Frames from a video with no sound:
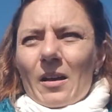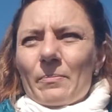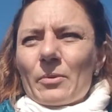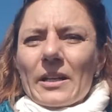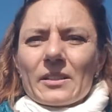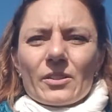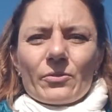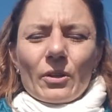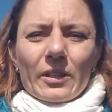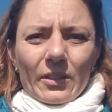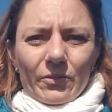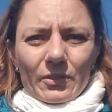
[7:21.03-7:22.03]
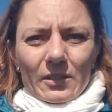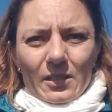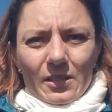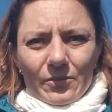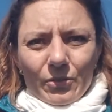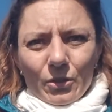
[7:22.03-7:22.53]
Practice
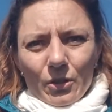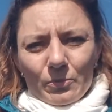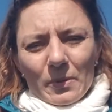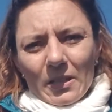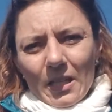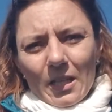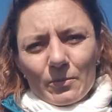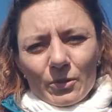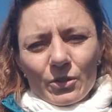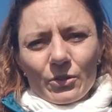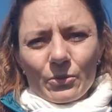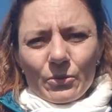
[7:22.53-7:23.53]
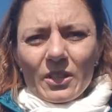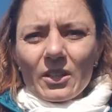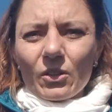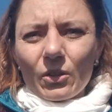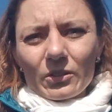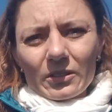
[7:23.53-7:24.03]
forgiveness for not being able to do that
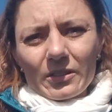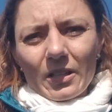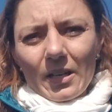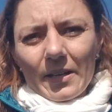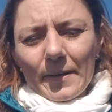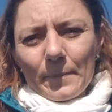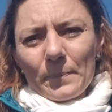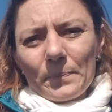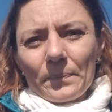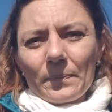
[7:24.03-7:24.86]
all the time.